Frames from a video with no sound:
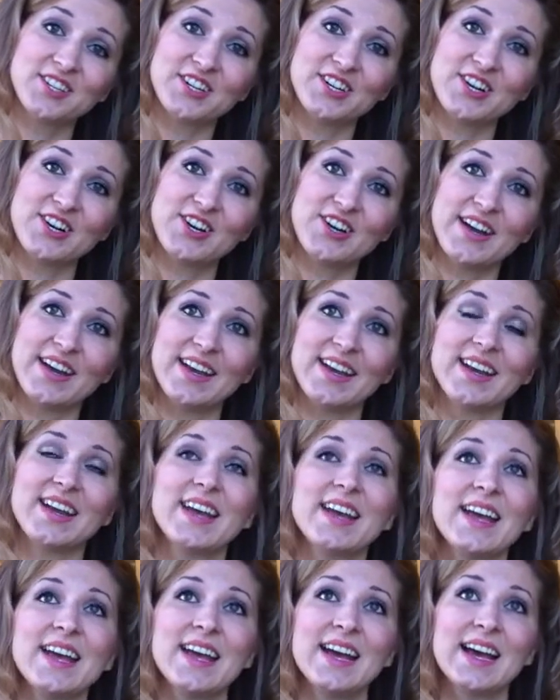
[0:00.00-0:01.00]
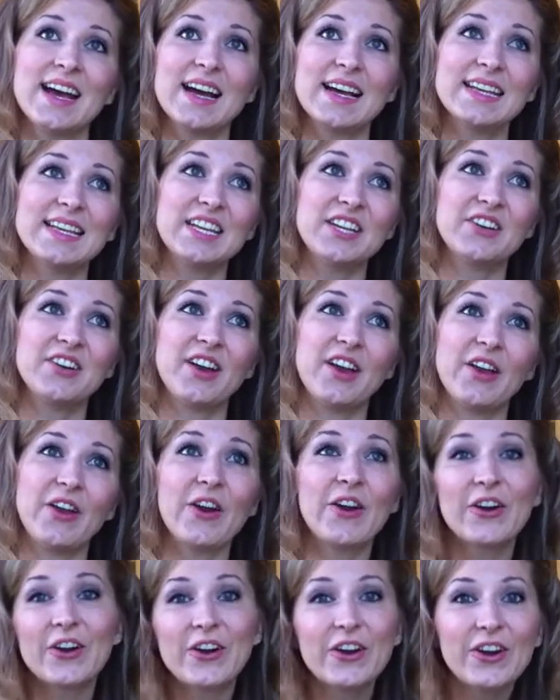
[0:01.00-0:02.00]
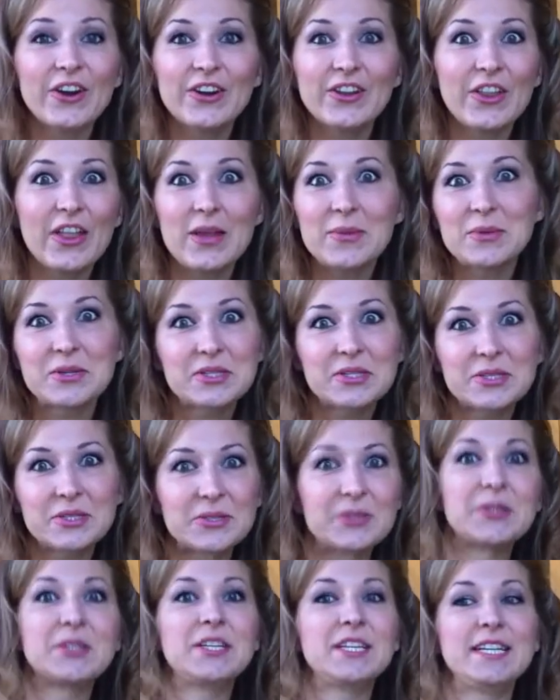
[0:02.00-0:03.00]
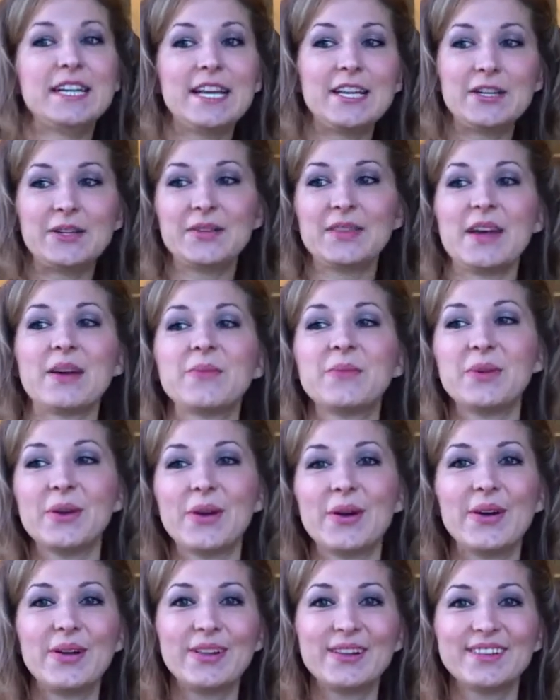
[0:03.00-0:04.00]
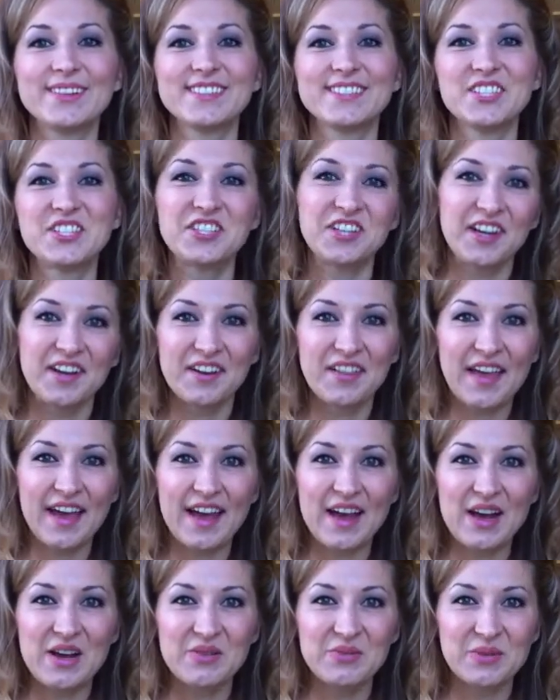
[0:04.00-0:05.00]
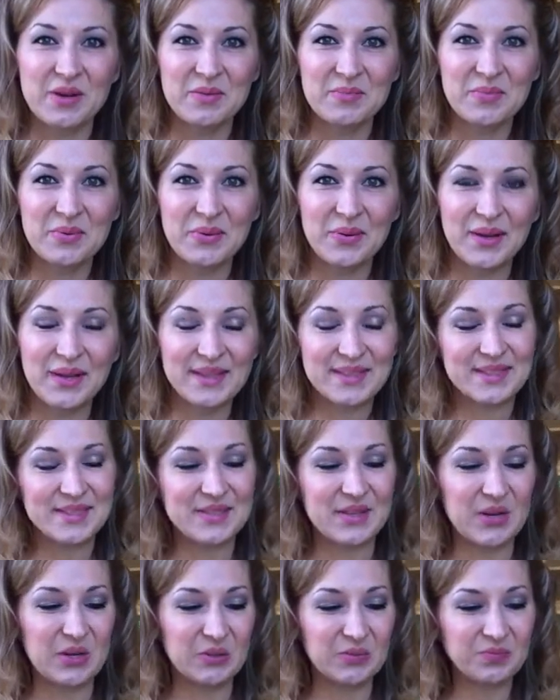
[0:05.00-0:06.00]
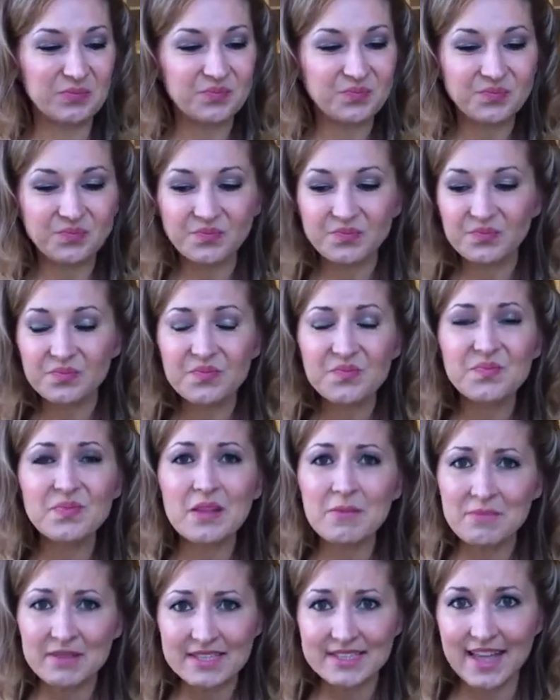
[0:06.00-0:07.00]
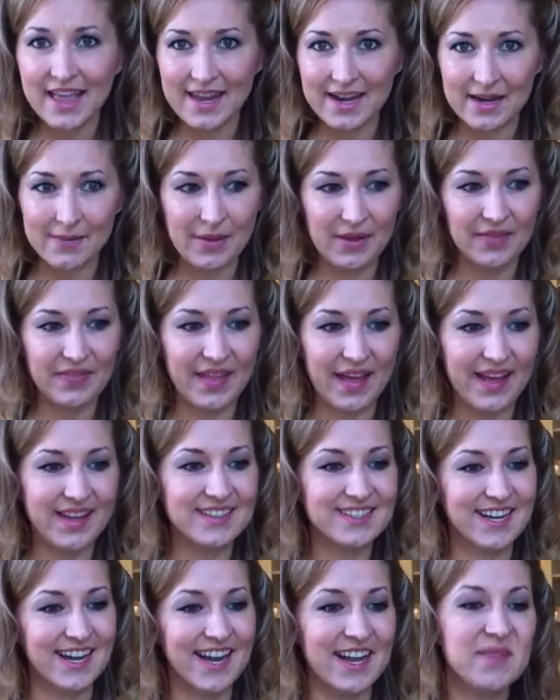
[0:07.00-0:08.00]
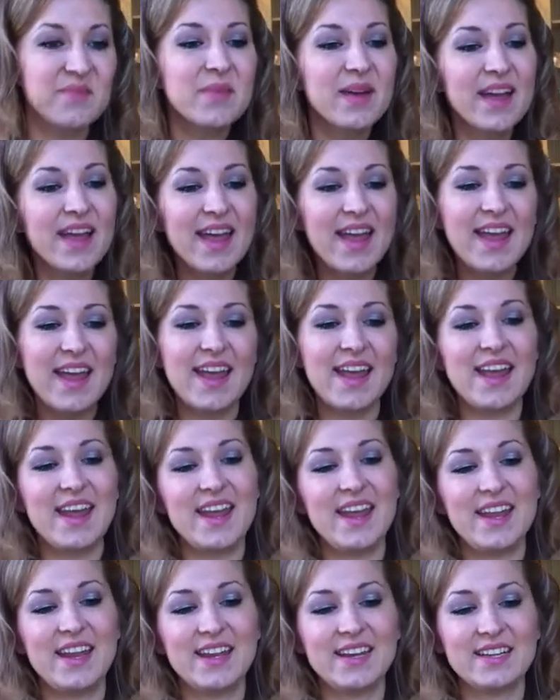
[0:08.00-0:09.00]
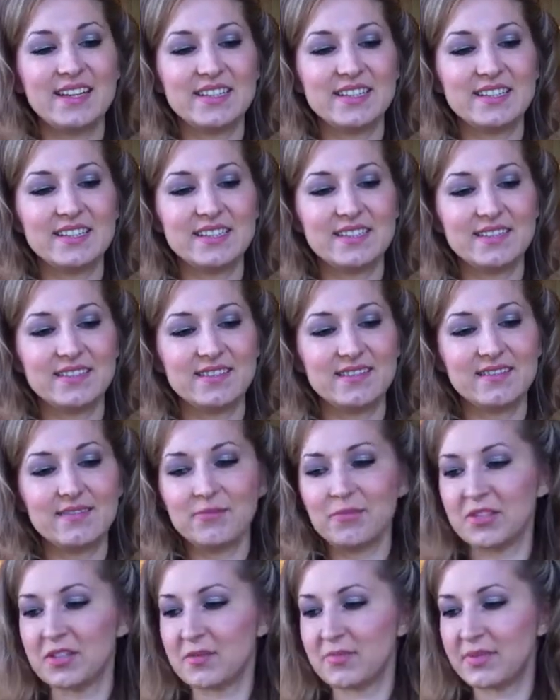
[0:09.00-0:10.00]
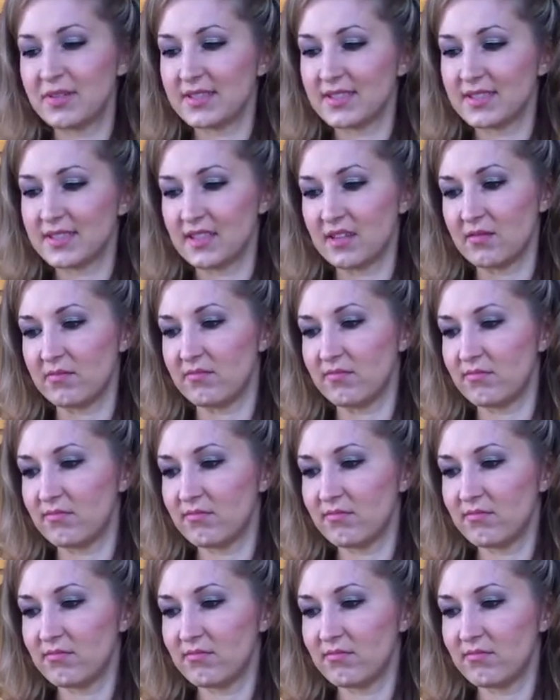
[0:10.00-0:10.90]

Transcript: to her, and hearing her labor story. I know that we all share that at one point, so I'm excited about that time. And I'm going to put some